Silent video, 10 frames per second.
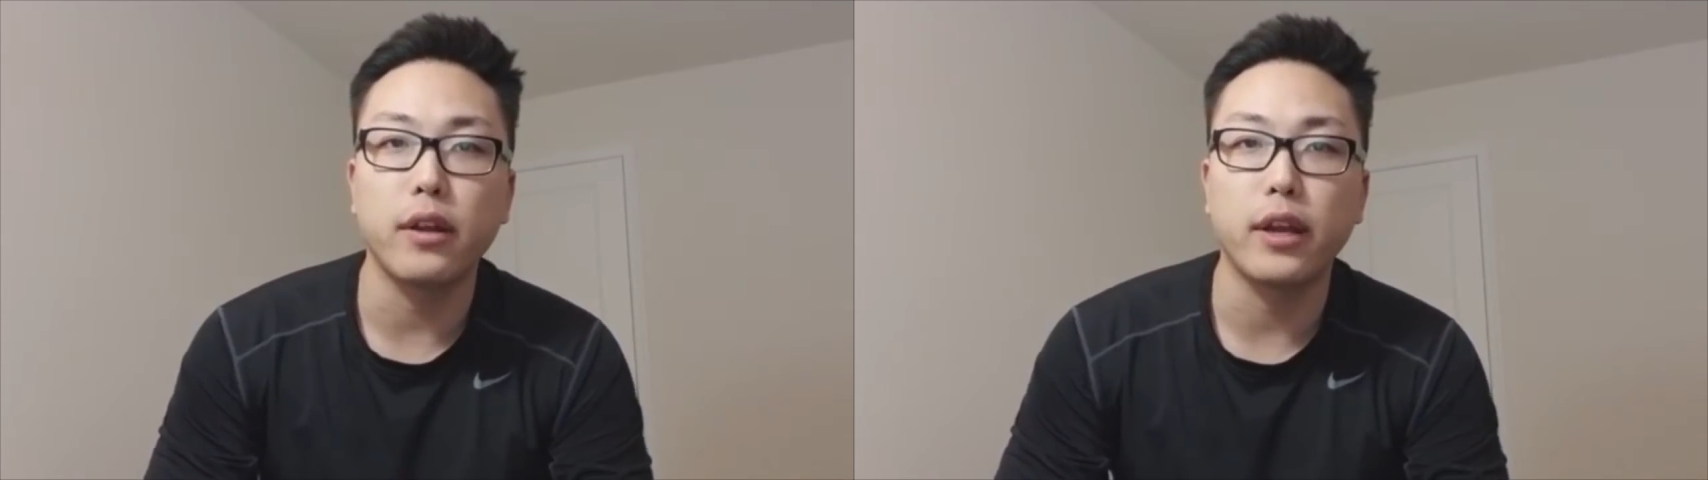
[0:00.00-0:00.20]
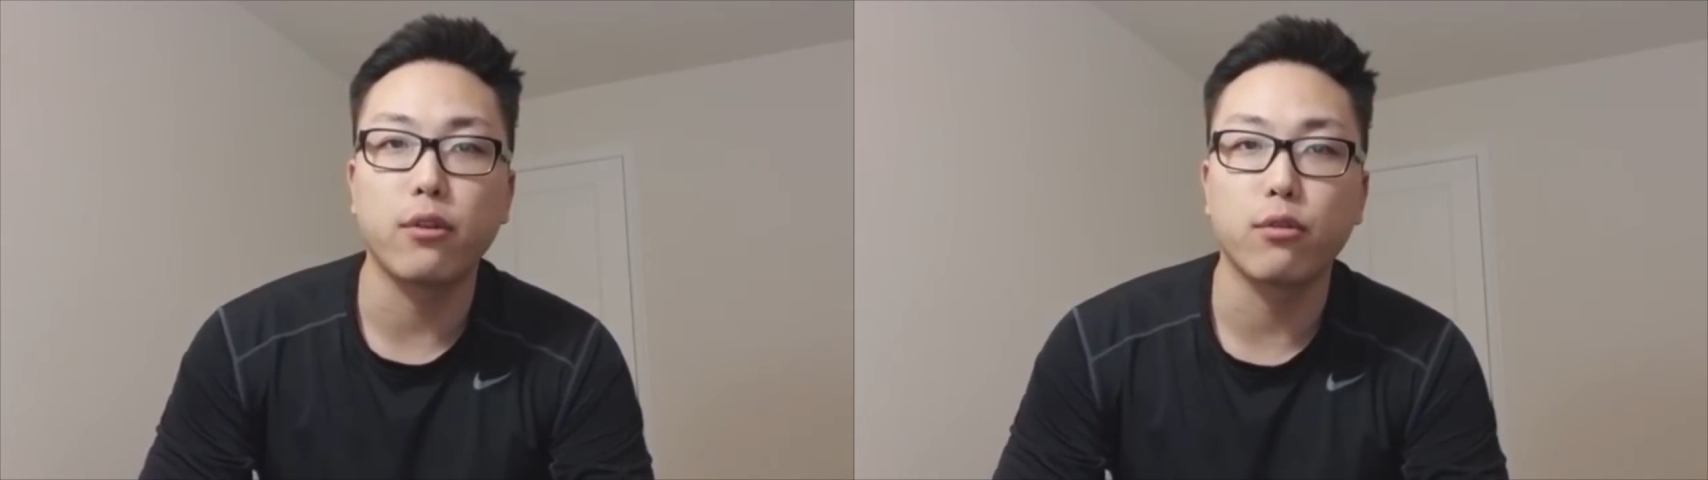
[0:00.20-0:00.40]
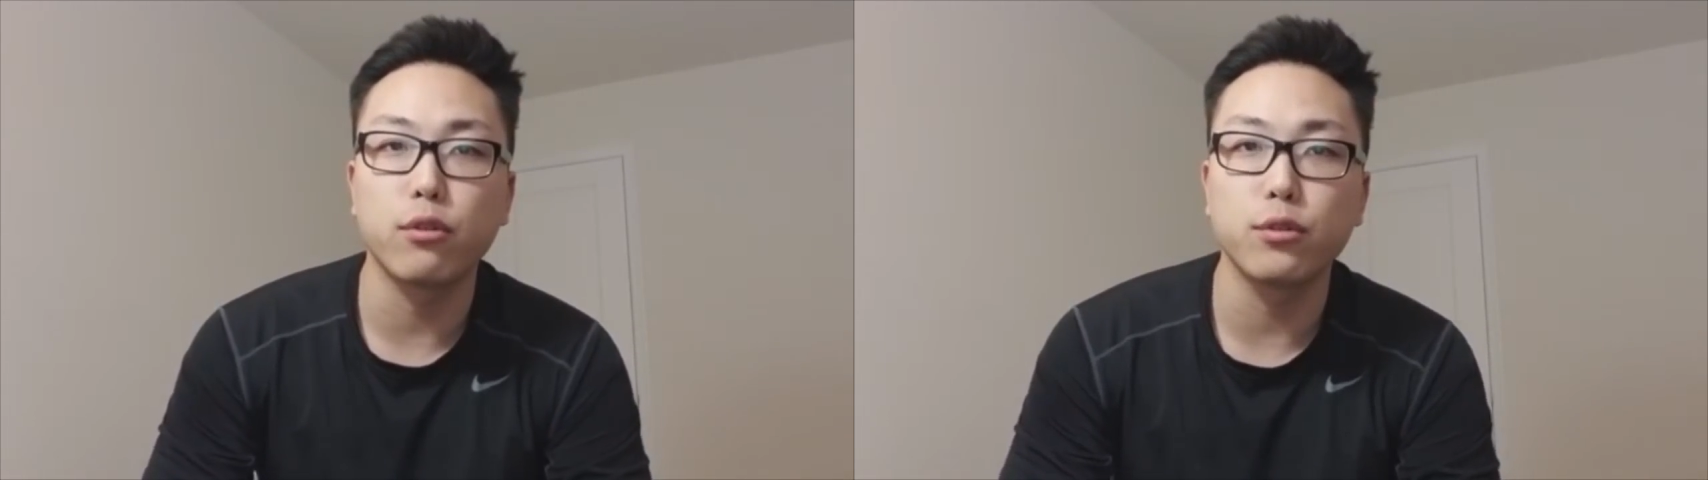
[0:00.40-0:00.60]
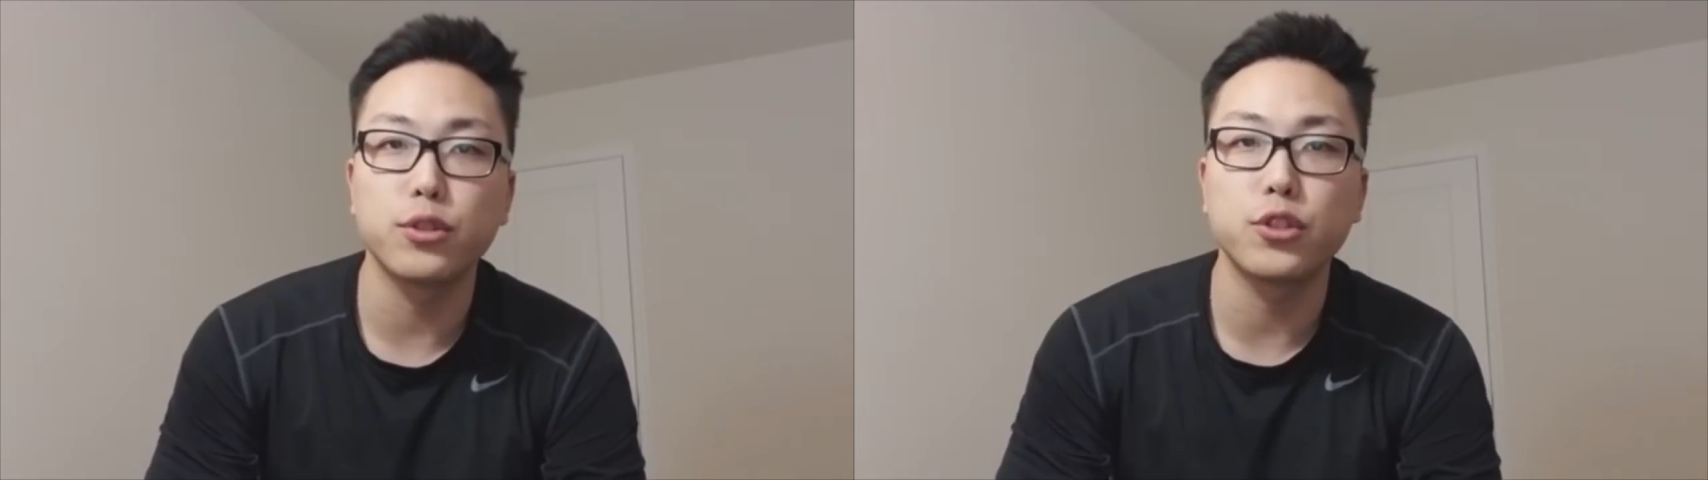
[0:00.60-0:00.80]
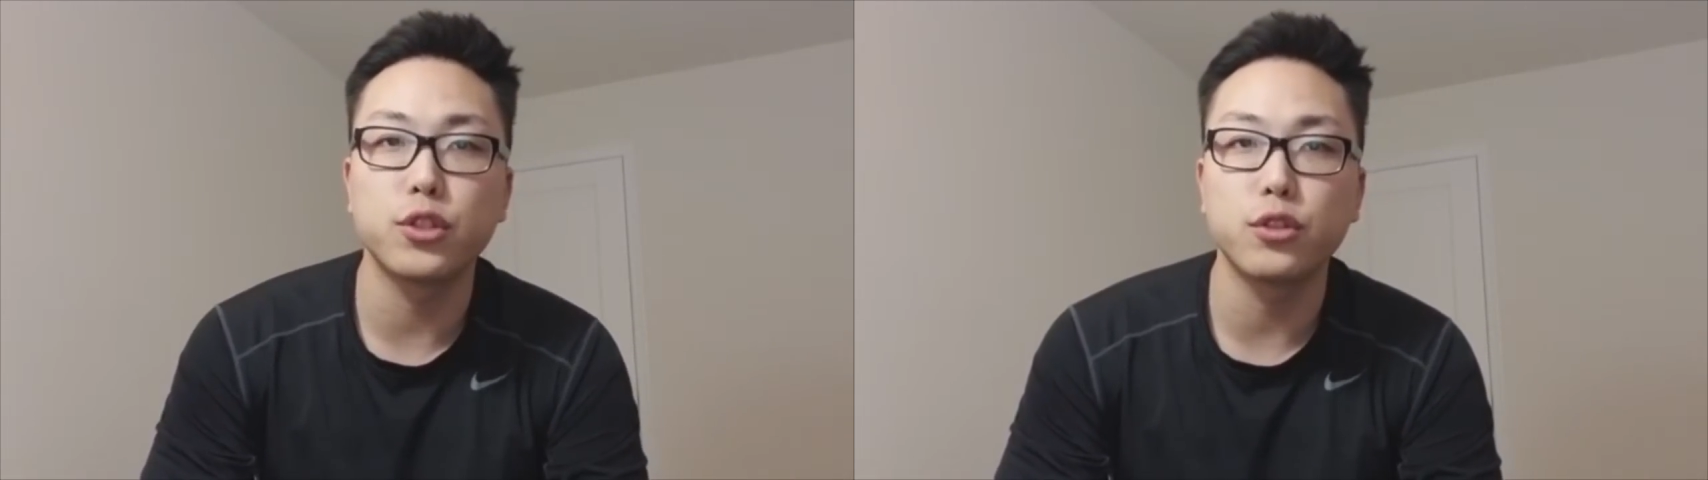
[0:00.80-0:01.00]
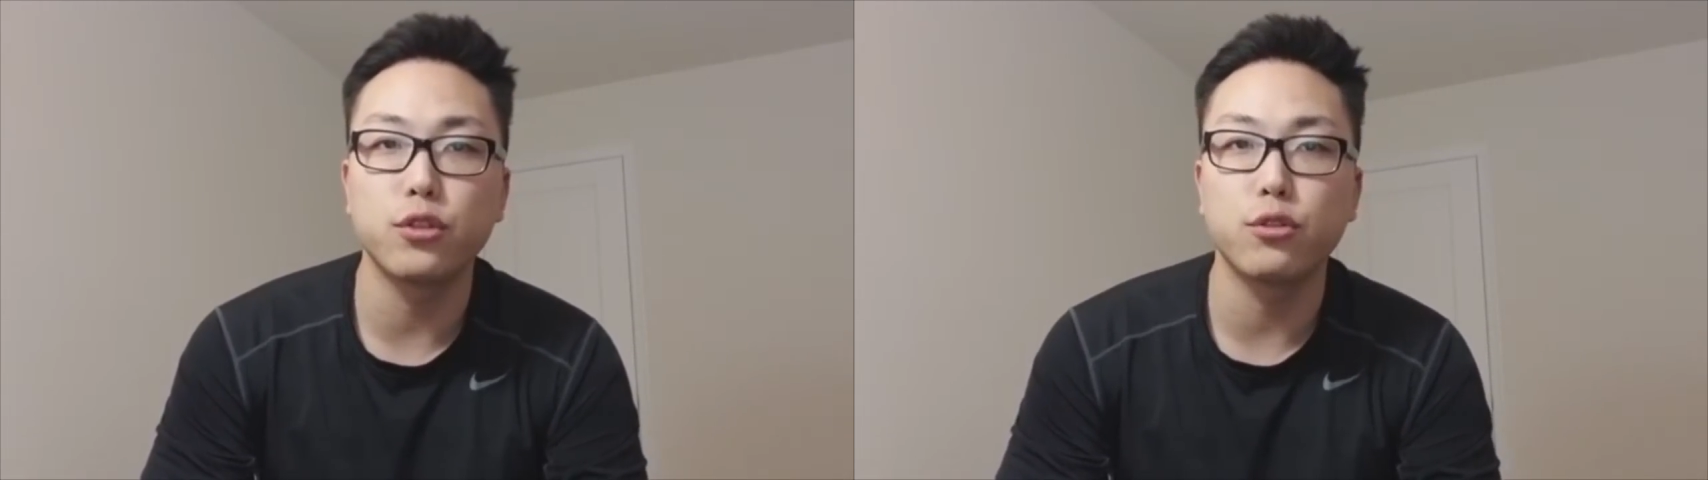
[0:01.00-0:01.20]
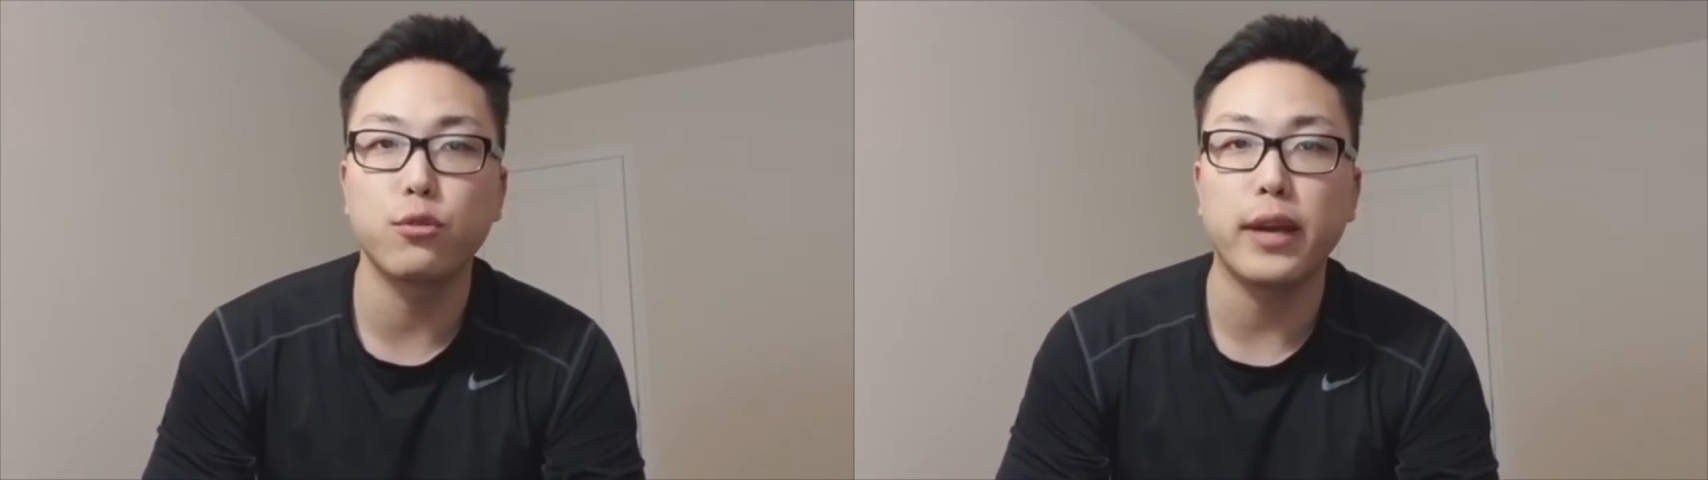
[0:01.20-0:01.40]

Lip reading: a cruise to